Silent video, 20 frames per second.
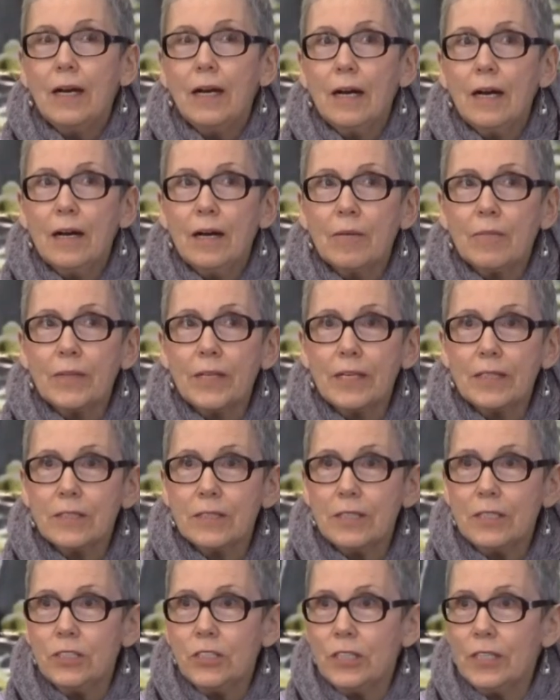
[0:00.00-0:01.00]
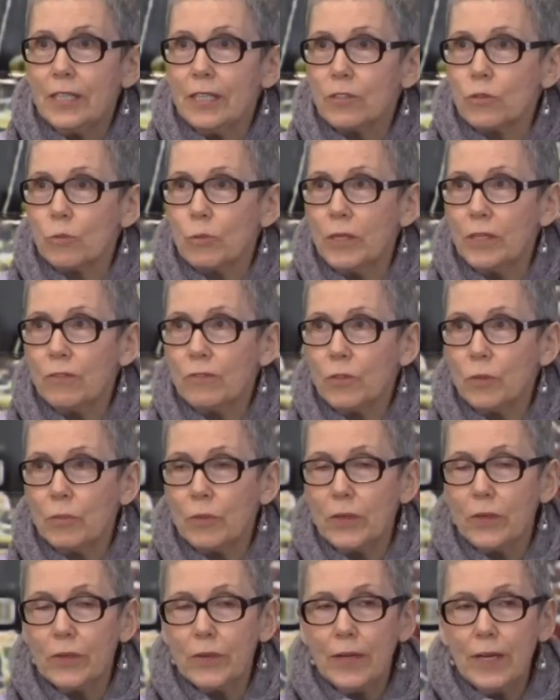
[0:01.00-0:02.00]
Um, the NCG has wonderful
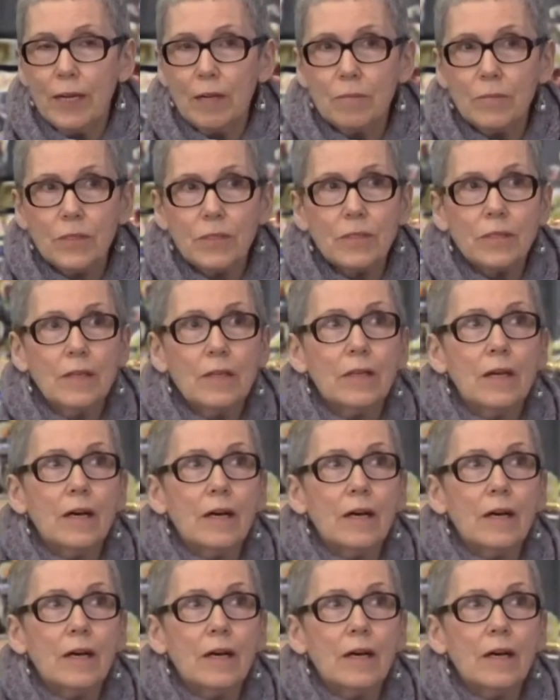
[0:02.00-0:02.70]
programs.